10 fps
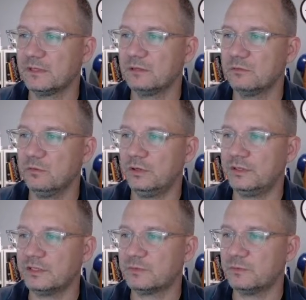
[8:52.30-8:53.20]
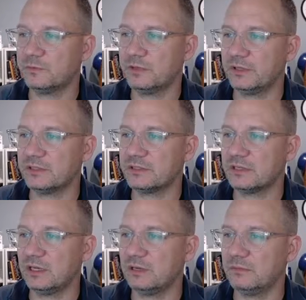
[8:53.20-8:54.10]
1 decimal place,
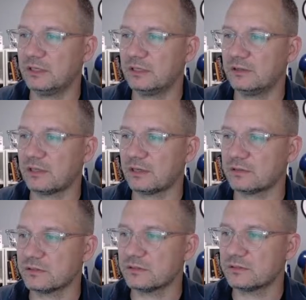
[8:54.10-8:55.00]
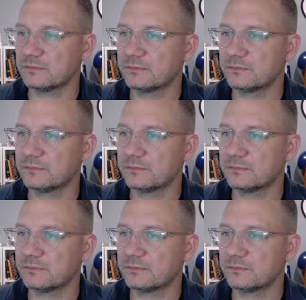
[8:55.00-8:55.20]
and make it thousands.